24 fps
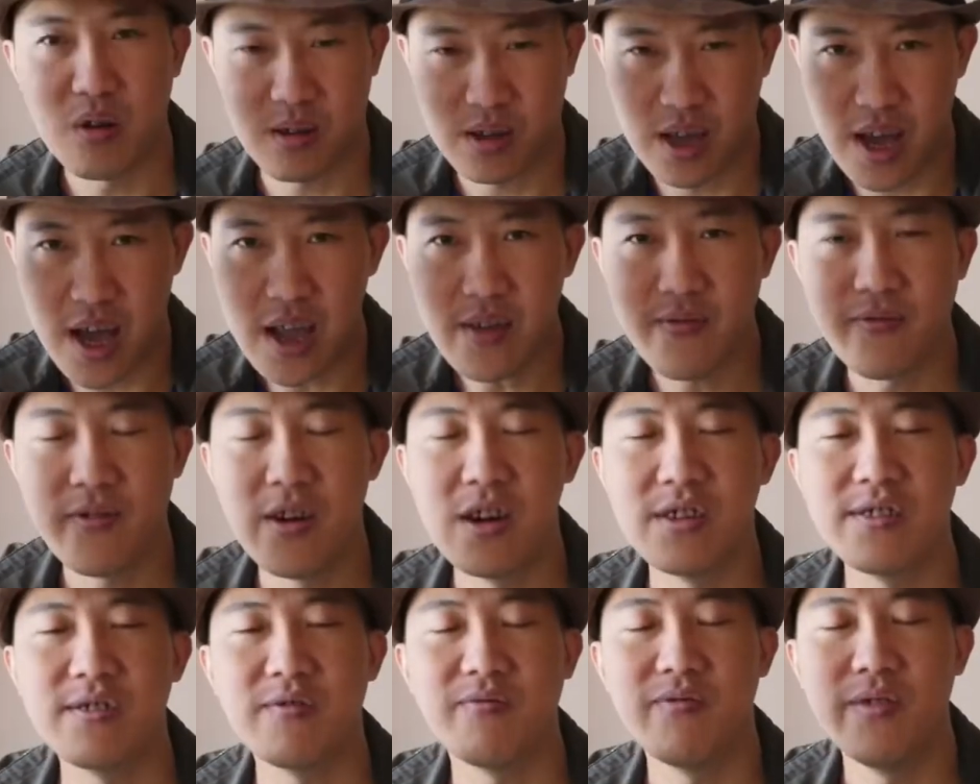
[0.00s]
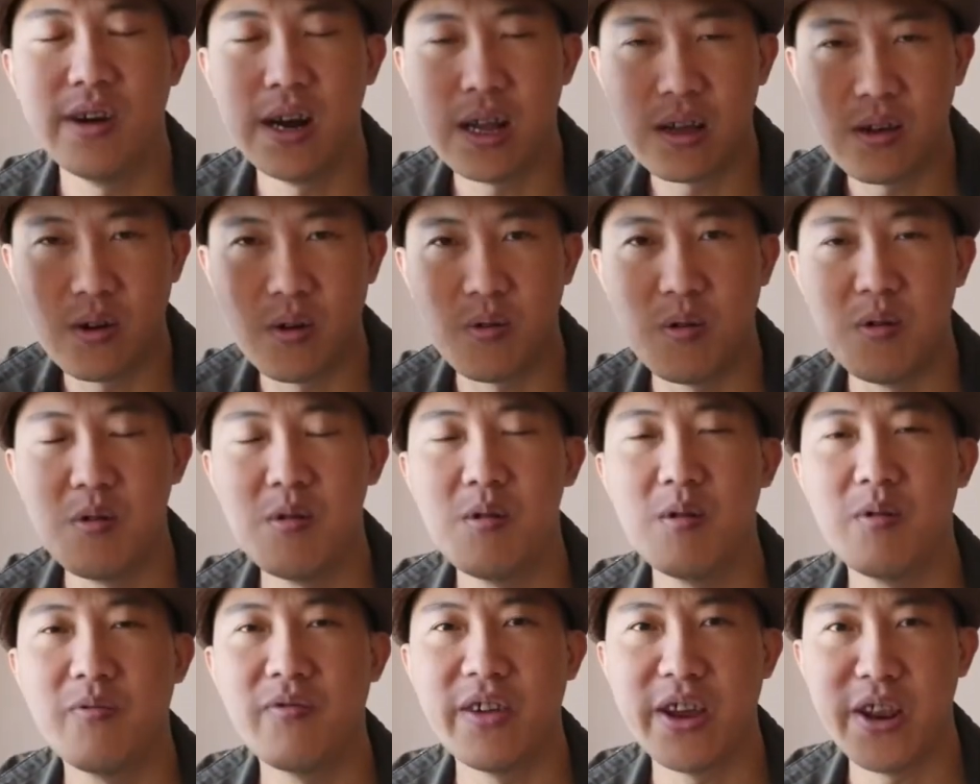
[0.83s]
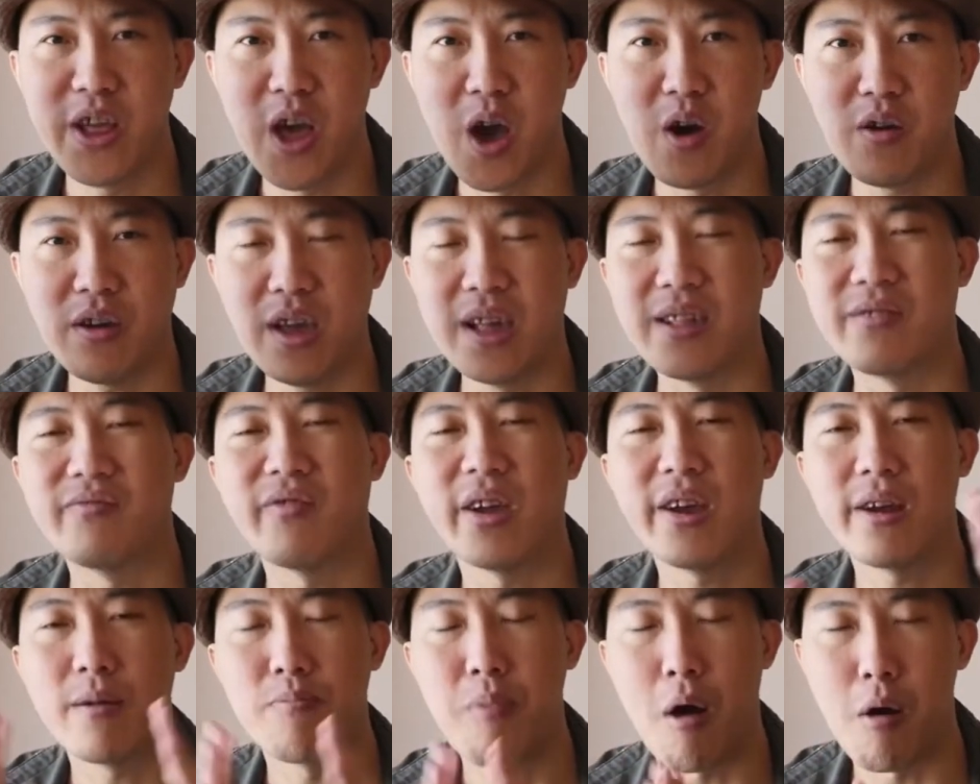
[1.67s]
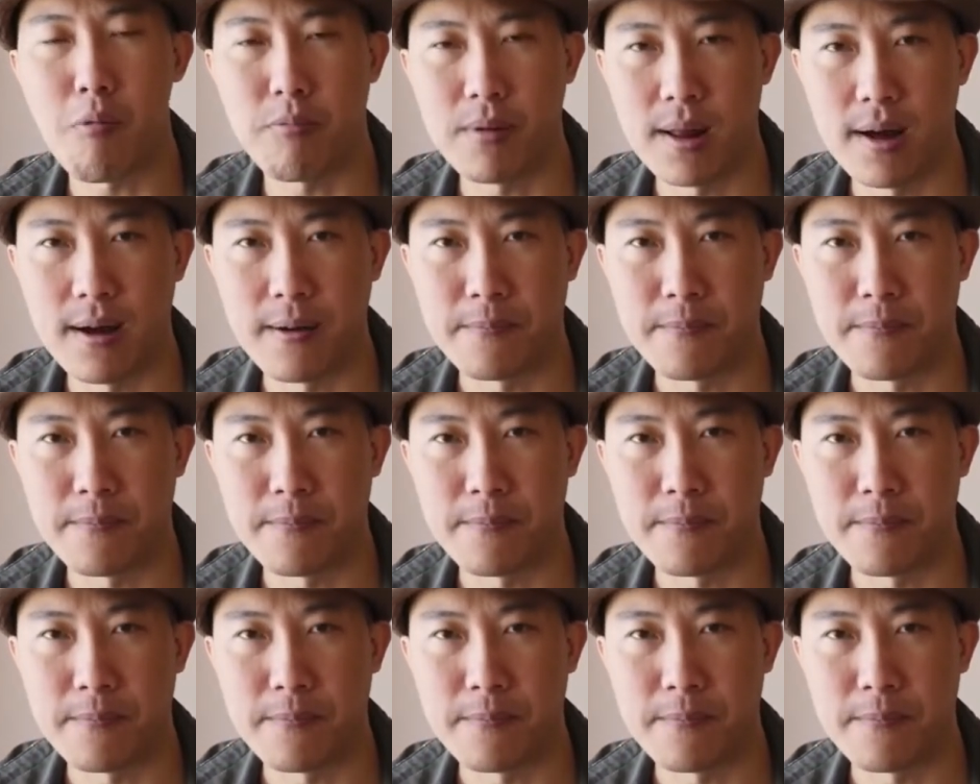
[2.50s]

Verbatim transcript: okay, vertical video is very popular.